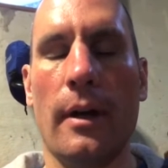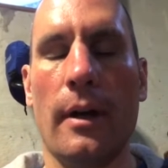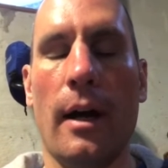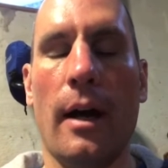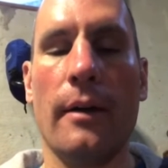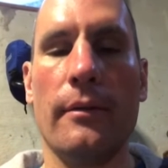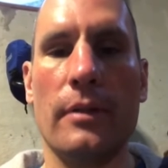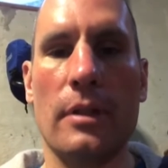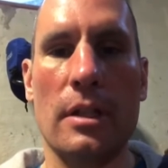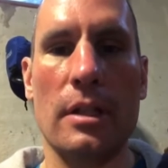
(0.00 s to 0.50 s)

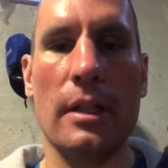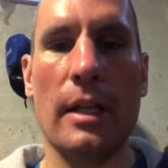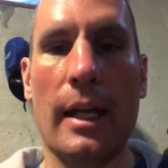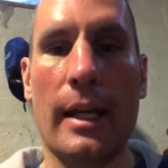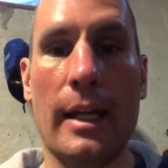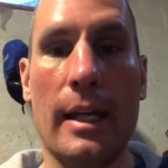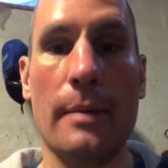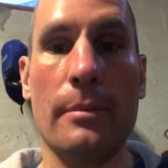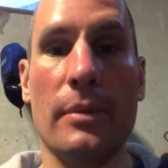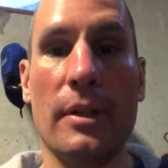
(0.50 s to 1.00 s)
Obviously, I
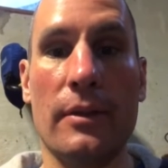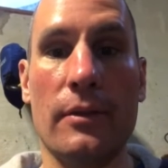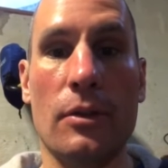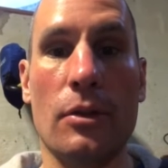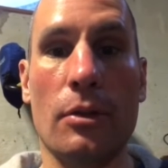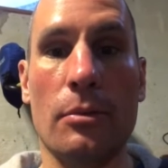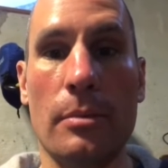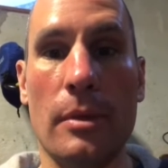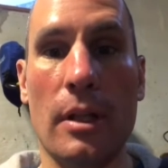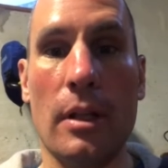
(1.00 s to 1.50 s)
can't believe it
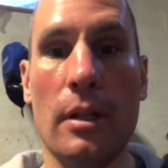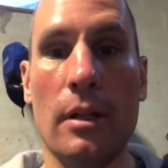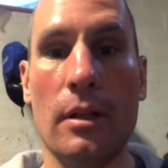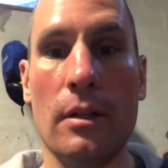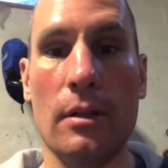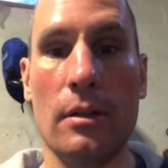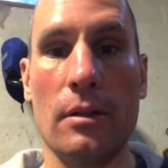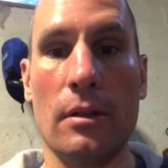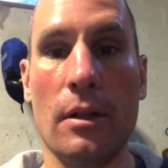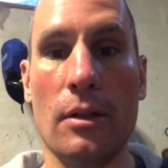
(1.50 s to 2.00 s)
took
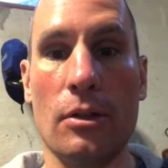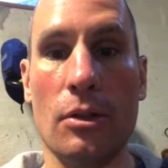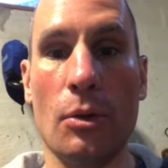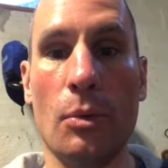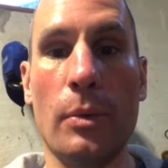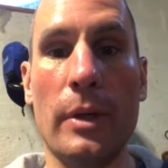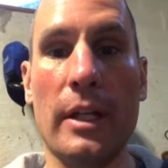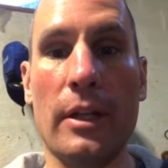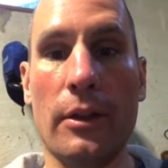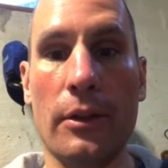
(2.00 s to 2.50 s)
me till
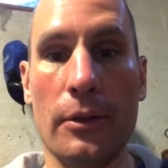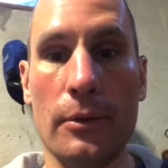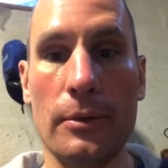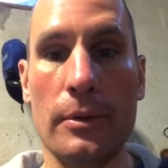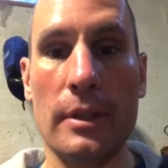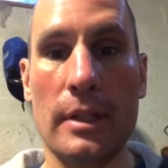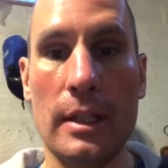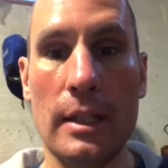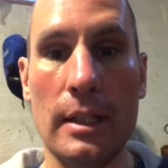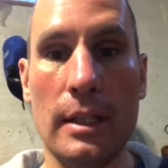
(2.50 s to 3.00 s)
week
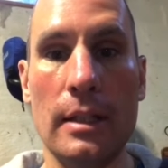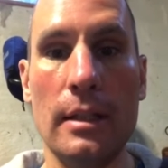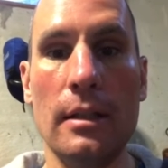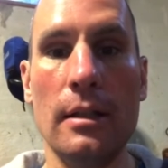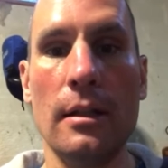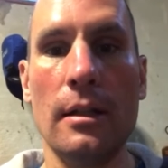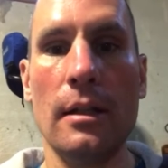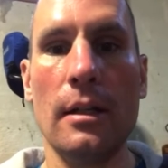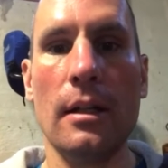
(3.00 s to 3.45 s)
13